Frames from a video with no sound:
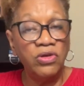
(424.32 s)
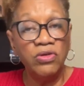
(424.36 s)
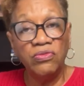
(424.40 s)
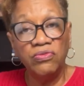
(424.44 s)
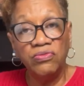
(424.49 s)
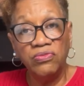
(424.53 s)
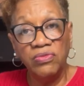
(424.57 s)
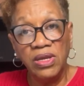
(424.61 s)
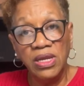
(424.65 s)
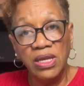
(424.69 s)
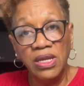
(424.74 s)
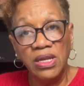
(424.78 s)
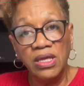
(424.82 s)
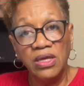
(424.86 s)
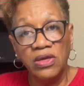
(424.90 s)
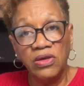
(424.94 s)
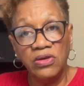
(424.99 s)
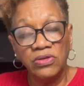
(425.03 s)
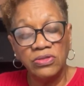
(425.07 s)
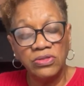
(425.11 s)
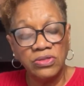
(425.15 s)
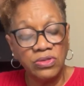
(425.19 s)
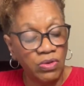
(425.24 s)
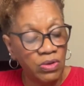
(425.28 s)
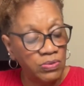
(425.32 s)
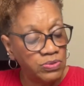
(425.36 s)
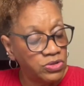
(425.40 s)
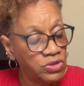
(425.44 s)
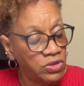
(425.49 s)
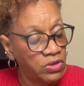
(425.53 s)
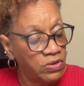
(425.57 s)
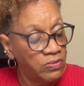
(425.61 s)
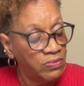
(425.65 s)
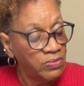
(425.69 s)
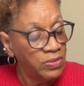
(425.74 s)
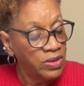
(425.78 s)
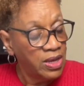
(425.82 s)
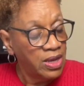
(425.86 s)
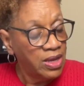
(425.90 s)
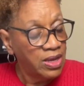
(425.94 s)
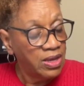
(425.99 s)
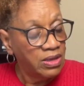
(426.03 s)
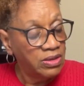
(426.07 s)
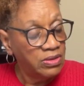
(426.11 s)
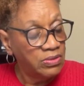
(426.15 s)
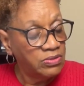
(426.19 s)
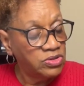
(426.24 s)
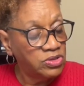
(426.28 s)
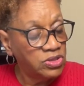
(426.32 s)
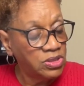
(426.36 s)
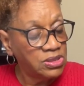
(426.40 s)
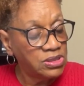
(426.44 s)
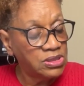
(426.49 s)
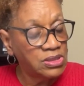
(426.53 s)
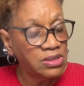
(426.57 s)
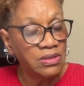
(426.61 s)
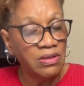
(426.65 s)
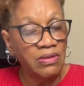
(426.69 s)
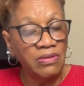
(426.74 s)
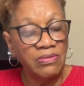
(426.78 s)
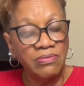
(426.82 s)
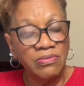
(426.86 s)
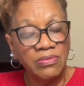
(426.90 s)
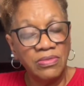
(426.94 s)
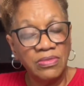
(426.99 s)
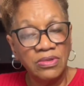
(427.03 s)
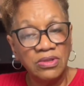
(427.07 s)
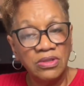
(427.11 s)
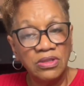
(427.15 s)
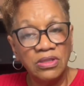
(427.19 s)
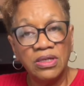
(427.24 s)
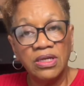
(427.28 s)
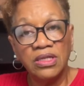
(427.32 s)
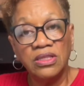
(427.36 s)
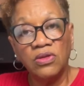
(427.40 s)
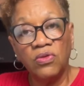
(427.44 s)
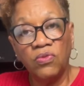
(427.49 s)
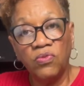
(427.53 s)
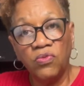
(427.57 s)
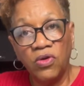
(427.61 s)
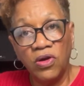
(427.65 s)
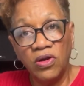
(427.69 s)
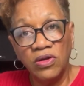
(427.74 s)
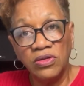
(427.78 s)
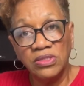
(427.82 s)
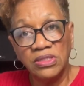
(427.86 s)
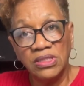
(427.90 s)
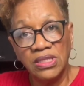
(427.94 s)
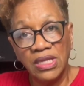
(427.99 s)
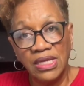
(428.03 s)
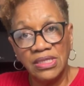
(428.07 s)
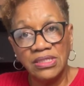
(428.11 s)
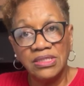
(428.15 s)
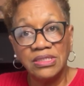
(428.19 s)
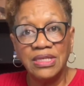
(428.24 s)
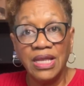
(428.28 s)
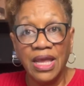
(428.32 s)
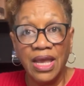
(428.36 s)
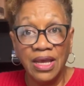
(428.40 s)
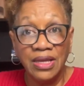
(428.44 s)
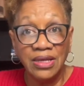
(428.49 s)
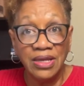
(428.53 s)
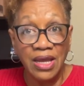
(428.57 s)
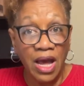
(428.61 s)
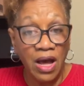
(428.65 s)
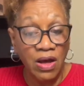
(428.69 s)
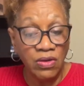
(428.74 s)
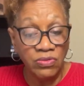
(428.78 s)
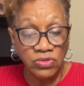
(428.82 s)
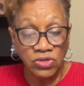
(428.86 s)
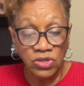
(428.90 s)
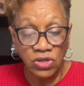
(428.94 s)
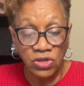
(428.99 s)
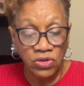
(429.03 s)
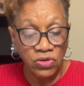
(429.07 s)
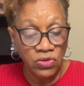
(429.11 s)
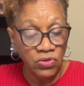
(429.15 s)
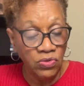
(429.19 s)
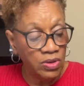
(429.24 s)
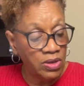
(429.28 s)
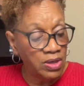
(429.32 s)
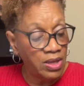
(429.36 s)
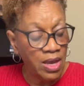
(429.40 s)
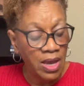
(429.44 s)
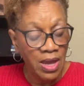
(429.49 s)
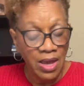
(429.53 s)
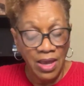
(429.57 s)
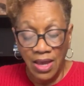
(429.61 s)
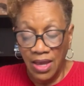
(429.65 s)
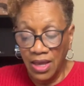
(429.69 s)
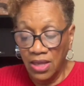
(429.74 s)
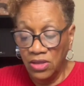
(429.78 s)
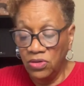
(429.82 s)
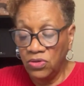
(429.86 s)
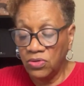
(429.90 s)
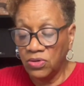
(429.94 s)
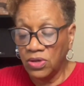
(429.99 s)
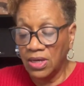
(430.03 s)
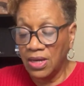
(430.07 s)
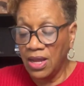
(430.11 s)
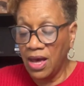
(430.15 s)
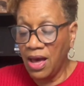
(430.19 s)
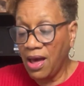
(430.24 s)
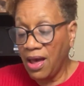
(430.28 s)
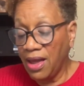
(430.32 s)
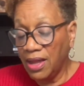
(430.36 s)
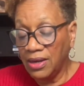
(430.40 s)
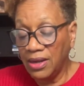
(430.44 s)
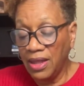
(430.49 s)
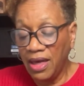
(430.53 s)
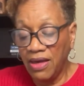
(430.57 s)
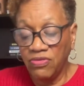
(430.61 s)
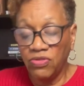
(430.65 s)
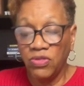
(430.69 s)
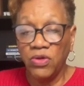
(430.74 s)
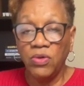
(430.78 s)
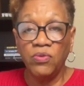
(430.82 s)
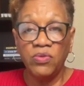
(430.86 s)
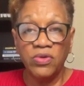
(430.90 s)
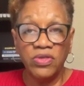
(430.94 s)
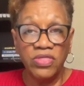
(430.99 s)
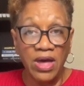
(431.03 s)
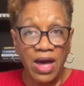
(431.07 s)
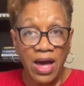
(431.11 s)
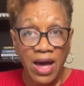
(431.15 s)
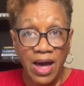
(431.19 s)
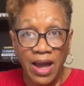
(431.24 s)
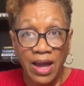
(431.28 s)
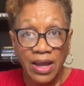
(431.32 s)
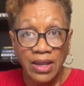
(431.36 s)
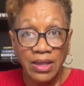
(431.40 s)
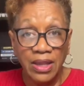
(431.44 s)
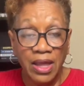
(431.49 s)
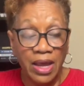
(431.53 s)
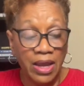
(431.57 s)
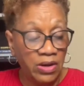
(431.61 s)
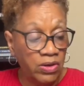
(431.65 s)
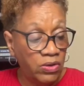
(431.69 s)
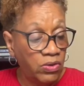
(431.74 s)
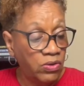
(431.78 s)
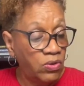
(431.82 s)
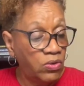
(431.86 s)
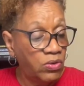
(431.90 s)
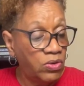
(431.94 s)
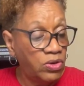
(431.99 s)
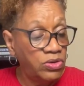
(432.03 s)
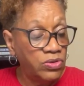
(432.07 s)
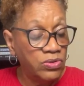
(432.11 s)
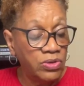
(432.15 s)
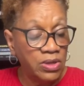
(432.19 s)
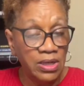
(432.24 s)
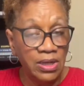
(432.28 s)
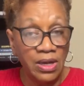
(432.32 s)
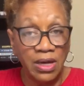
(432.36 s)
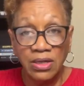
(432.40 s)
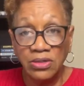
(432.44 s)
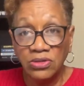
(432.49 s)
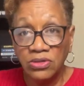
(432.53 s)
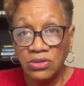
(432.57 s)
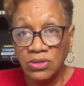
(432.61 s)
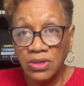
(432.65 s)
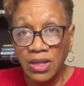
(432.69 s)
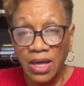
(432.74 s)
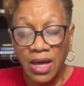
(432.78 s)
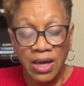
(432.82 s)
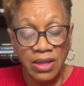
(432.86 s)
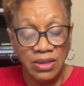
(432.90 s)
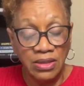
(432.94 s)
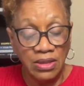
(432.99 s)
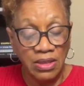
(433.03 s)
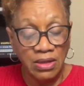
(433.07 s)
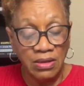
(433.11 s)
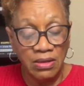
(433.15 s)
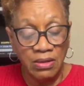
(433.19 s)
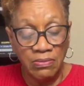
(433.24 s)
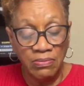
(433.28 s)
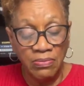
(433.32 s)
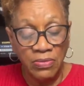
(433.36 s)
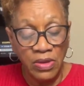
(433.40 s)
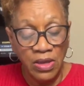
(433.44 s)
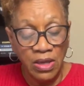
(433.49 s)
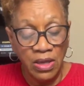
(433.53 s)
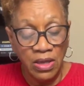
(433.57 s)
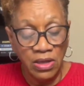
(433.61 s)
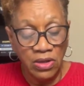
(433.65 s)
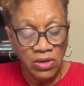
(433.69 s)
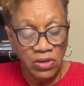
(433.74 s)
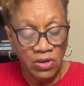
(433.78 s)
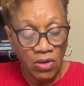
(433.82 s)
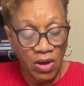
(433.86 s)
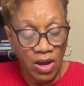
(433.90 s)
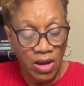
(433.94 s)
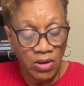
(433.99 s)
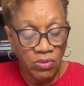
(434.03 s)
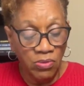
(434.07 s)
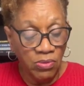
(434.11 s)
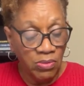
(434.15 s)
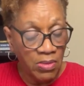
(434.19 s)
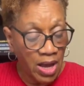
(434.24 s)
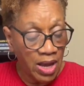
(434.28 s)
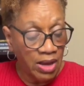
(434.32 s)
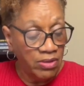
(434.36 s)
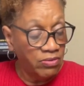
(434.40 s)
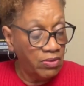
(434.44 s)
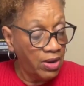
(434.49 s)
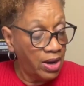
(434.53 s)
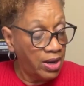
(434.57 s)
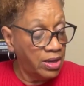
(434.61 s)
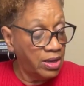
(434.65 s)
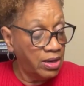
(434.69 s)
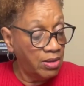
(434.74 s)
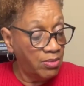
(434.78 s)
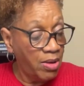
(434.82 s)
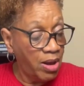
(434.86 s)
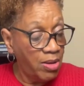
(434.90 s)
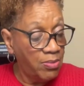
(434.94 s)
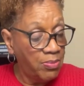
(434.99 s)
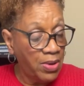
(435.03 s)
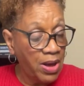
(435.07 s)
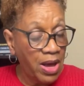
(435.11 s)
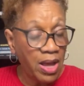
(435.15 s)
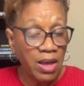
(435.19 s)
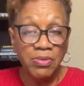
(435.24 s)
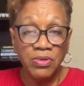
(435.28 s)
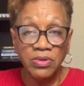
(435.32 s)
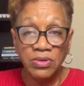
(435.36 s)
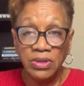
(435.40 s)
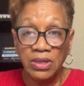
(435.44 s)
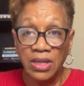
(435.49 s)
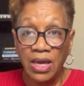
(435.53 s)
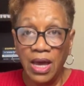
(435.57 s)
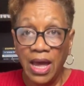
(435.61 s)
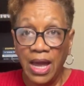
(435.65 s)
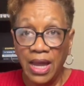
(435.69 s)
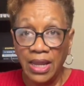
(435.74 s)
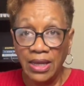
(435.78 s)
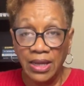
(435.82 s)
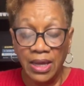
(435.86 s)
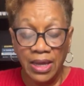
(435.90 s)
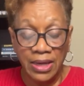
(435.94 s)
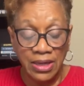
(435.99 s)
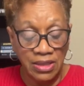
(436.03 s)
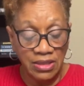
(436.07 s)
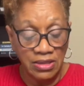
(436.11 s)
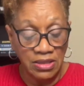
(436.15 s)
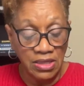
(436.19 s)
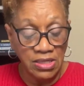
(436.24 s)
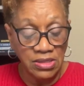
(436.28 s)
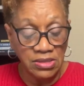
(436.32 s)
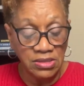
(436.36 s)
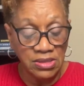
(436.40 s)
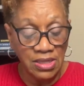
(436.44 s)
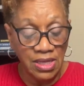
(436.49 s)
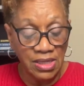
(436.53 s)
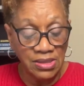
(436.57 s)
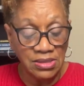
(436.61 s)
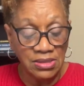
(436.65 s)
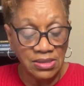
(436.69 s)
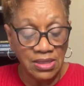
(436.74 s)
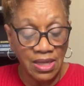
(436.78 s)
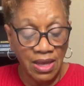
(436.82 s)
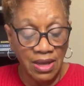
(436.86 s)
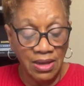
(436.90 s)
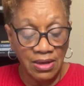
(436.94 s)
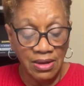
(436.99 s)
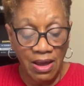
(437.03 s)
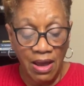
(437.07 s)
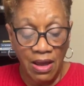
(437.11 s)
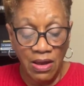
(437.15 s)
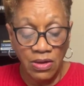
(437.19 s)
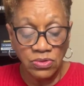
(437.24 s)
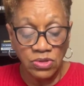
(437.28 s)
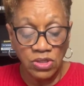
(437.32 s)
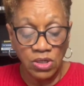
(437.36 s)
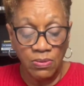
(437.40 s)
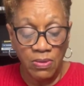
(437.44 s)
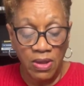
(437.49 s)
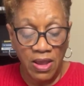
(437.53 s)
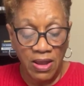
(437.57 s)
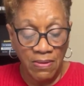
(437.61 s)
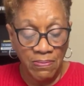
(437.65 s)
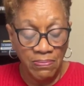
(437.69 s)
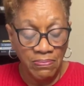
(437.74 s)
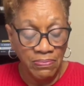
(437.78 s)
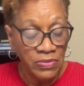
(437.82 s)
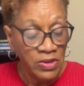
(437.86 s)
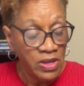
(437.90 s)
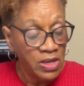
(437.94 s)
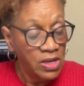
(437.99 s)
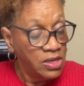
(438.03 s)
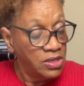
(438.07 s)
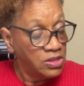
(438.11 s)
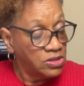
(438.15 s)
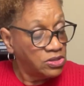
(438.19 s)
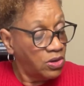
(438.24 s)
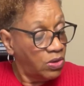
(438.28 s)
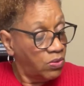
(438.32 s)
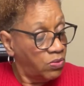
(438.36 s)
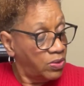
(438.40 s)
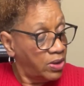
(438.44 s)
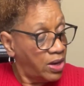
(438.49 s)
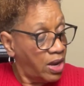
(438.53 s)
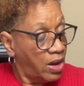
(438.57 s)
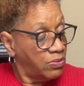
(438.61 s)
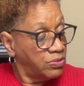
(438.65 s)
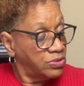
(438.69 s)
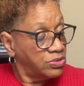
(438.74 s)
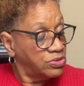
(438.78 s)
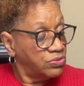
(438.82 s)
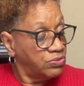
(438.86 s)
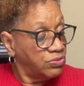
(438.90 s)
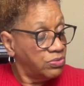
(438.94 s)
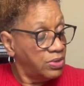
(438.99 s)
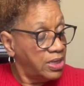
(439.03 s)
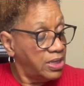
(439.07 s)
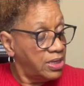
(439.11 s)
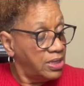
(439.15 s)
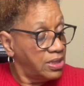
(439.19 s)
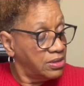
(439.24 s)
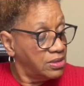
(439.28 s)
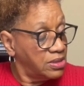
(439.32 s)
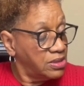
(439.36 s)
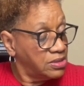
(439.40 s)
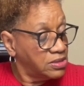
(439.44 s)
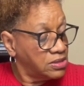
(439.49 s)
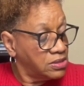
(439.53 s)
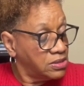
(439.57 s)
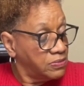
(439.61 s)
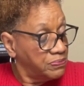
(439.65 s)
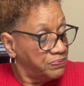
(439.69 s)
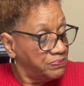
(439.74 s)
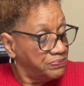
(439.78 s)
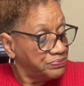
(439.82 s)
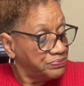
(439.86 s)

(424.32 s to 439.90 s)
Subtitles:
you're reading your scripture, just look at the words that stand out to you, and you can highlight them with a highlighter, or you can underline them. I don't mind writing in my Bible and highlighting things that stand out to me. So when I was reading this,